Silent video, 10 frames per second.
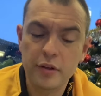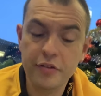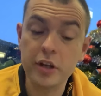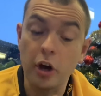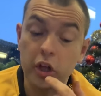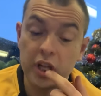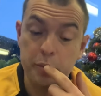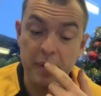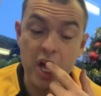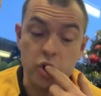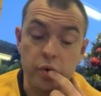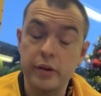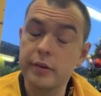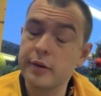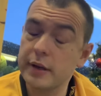the kindly man
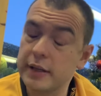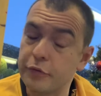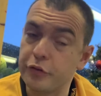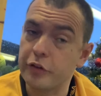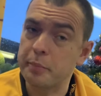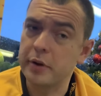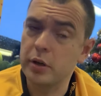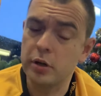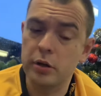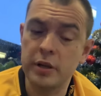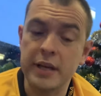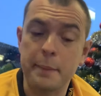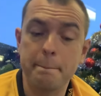had given them earlier.